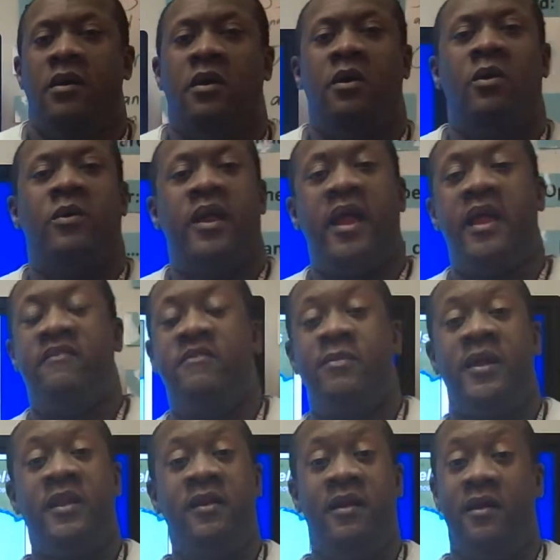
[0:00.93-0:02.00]
Okay,
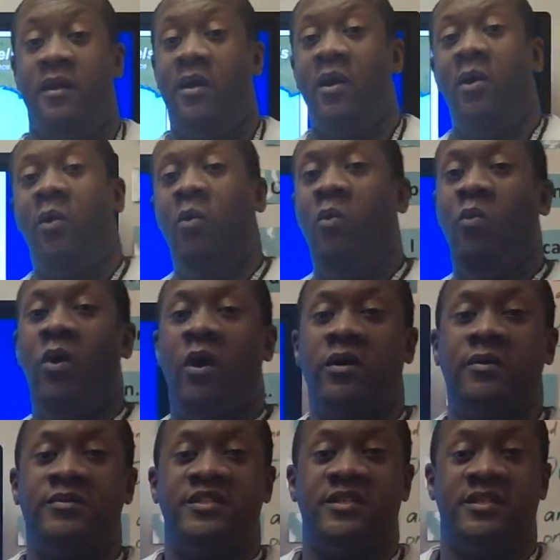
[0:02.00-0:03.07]
everybody,
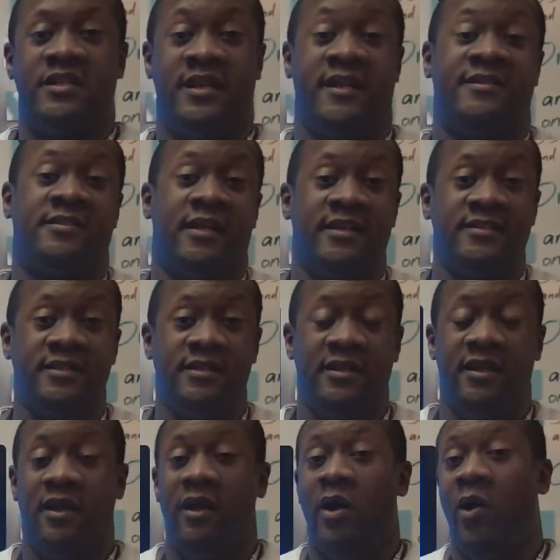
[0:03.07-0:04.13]
welcome to today's
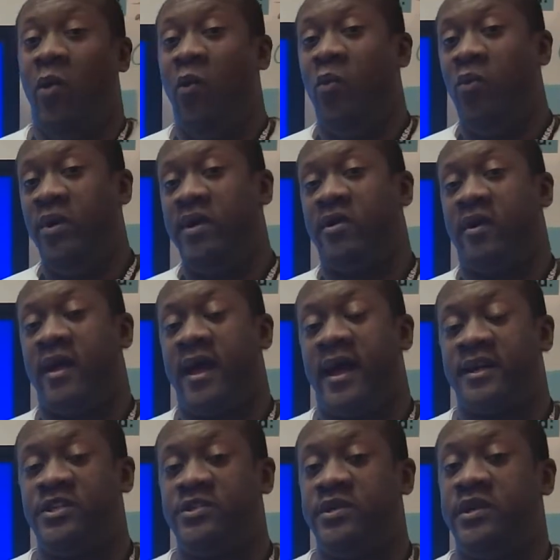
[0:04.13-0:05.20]
lesson. We are
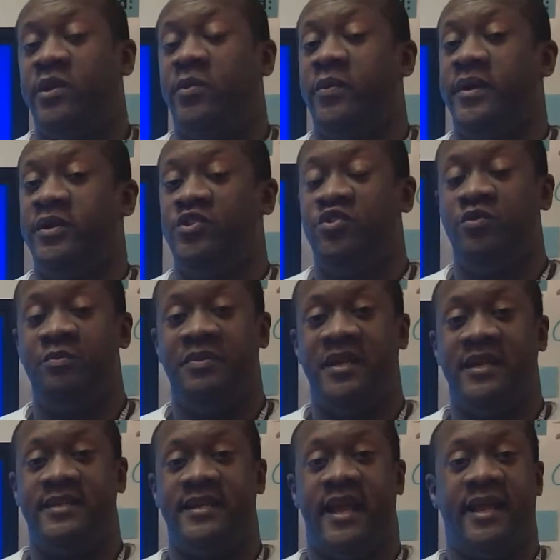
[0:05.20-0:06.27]
actually going to
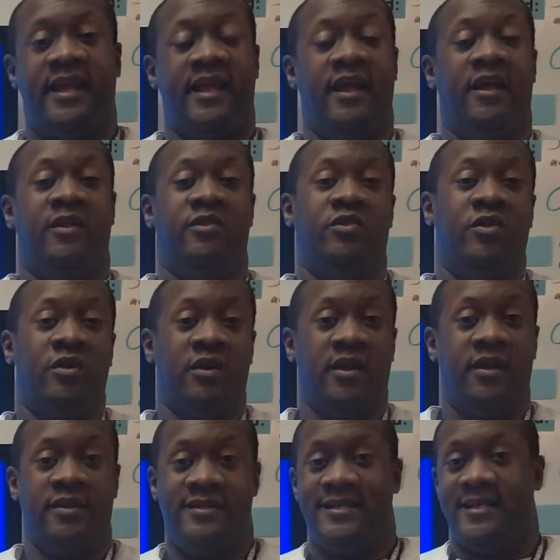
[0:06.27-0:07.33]
be taking a
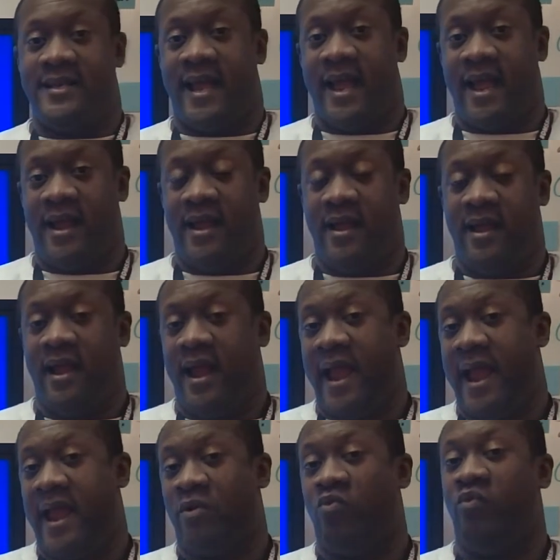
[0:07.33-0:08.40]
look today
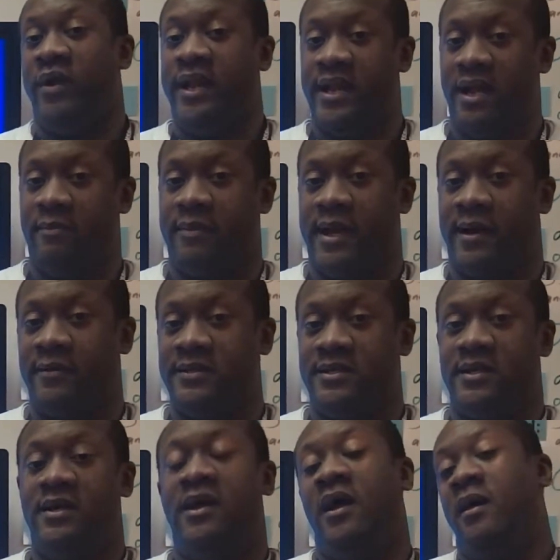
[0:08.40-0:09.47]
and reading about
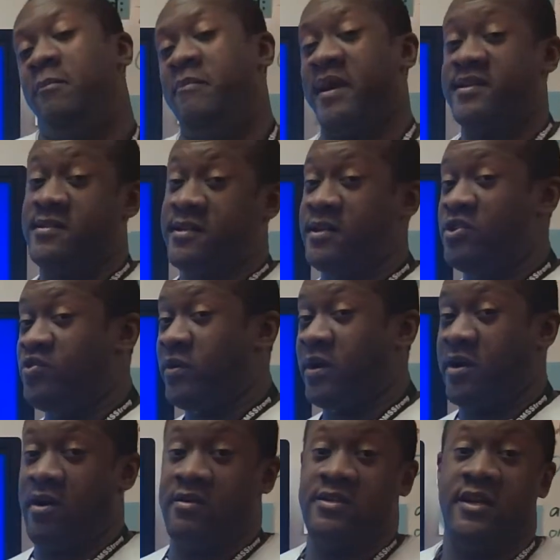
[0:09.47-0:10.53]
Mexican
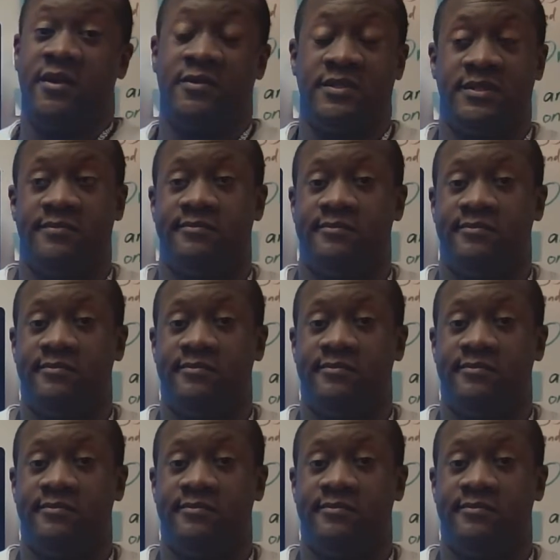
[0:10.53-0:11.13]
drug cartels.